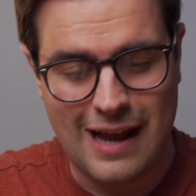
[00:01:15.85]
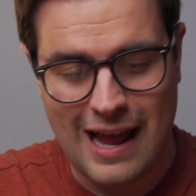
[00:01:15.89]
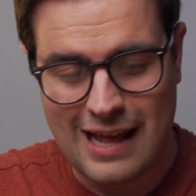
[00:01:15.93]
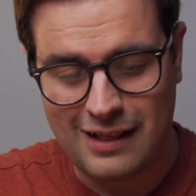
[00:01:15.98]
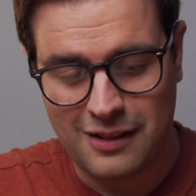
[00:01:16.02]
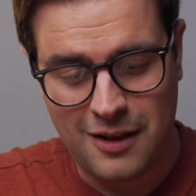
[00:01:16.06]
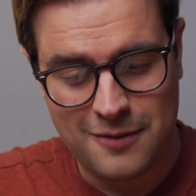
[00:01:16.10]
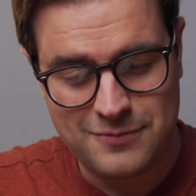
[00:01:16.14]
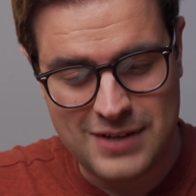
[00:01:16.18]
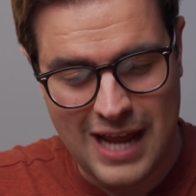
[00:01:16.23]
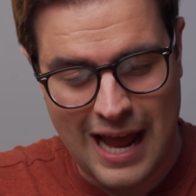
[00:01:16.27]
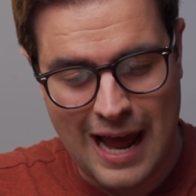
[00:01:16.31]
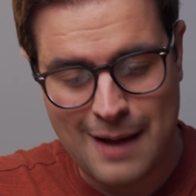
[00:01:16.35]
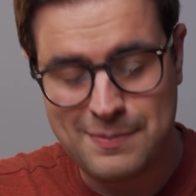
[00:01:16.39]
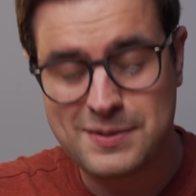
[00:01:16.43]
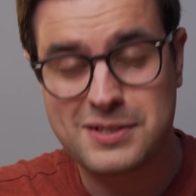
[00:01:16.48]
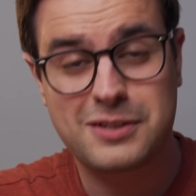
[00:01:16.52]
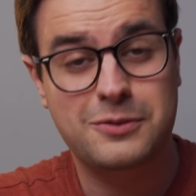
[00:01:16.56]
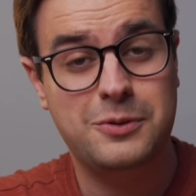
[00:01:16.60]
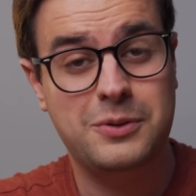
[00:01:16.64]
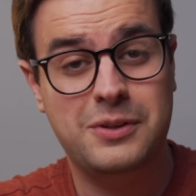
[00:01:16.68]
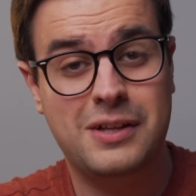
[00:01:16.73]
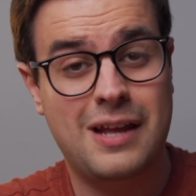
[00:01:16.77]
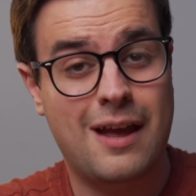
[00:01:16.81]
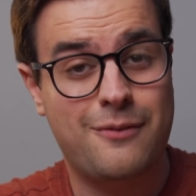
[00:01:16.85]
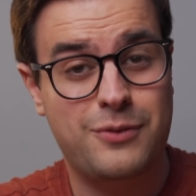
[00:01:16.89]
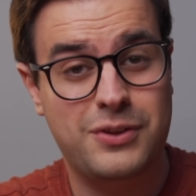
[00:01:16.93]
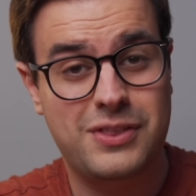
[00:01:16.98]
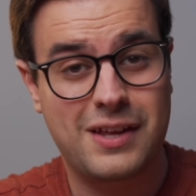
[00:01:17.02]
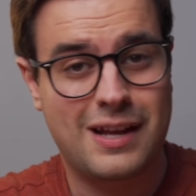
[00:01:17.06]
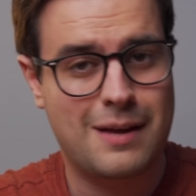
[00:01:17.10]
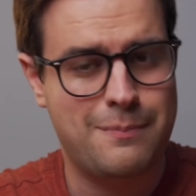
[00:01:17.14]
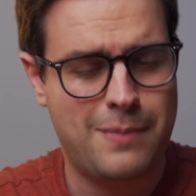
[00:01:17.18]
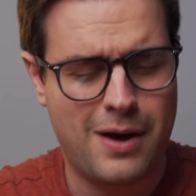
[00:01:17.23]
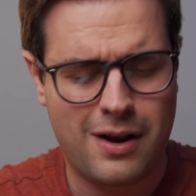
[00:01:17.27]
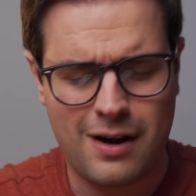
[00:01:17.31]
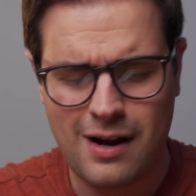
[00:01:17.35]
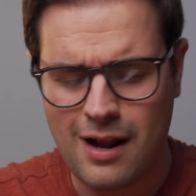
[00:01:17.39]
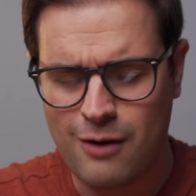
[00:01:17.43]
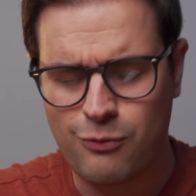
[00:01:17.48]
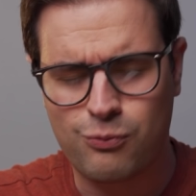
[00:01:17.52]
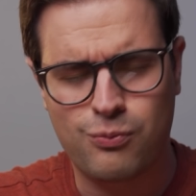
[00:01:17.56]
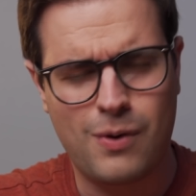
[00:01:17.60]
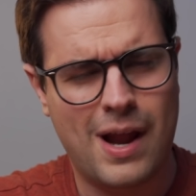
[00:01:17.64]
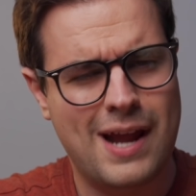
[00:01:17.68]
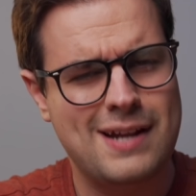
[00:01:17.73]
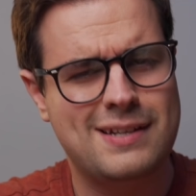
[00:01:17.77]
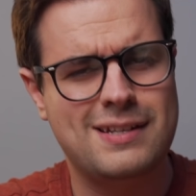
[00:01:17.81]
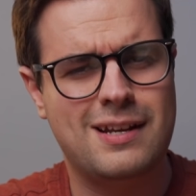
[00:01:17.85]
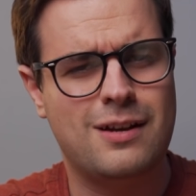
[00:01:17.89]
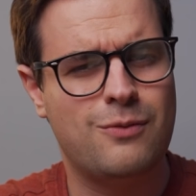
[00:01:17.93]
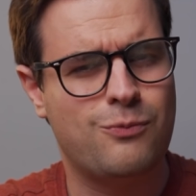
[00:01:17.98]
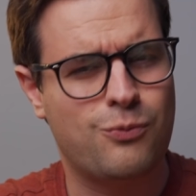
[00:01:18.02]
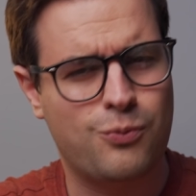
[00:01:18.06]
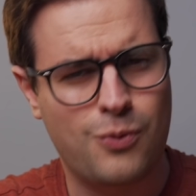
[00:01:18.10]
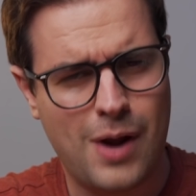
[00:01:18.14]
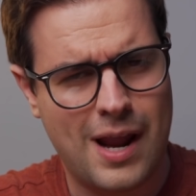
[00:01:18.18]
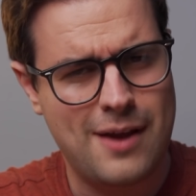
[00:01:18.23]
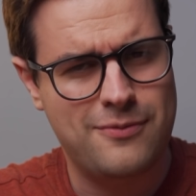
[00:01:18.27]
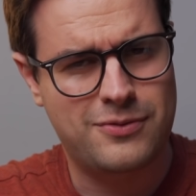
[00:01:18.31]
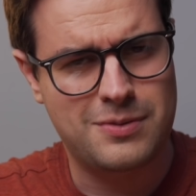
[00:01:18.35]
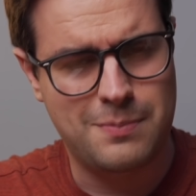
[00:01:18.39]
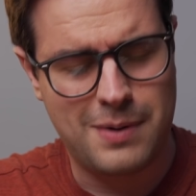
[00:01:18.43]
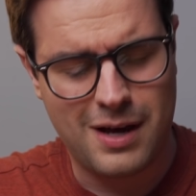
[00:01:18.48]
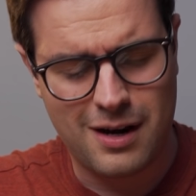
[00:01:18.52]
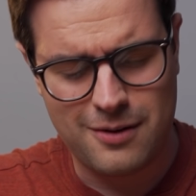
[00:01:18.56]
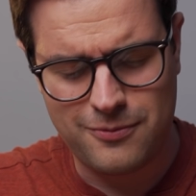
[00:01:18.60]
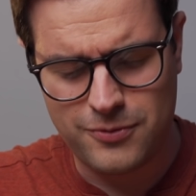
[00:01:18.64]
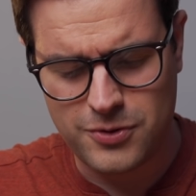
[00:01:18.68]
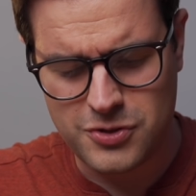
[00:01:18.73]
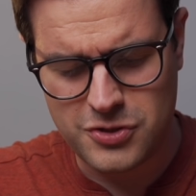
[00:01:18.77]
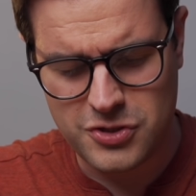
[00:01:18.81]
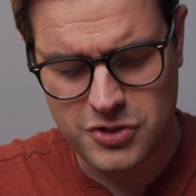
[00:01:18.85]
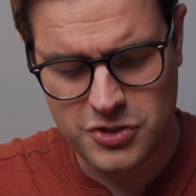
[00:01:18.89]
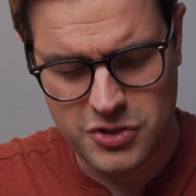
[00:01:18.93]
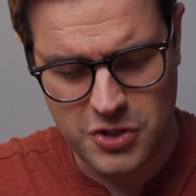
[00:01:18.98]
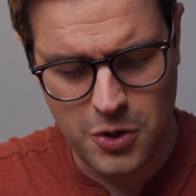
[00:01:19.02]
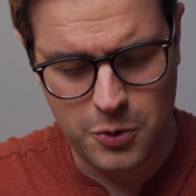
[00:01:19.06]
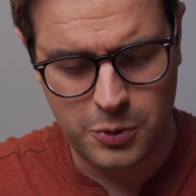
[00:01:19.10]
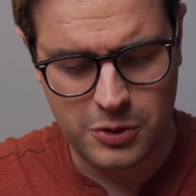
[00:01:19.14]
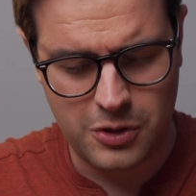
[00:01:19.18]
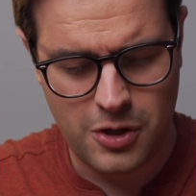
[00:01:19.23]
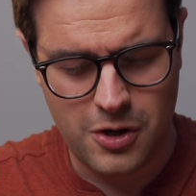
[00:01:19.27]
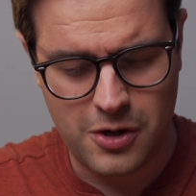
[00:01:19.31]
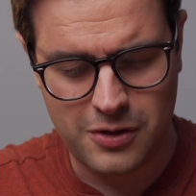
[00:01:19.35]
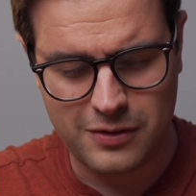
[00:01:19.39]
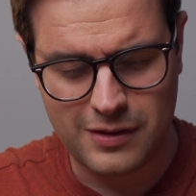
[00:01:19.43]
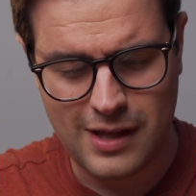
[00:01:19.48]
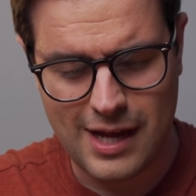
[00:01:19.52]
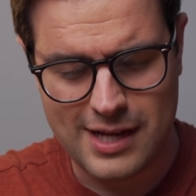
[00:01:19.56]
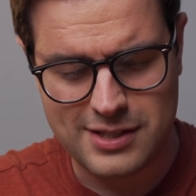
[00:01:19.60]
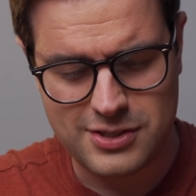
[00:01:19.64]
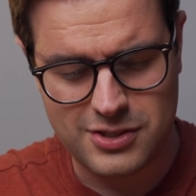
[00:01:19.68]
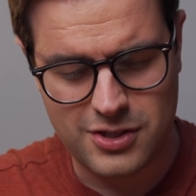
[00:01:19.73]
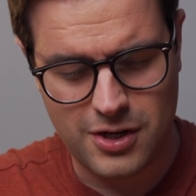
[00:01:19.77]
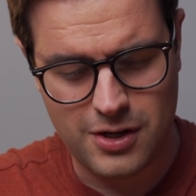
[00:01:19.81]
I loved absolutely everything about it. I ranted and raved about it for so long last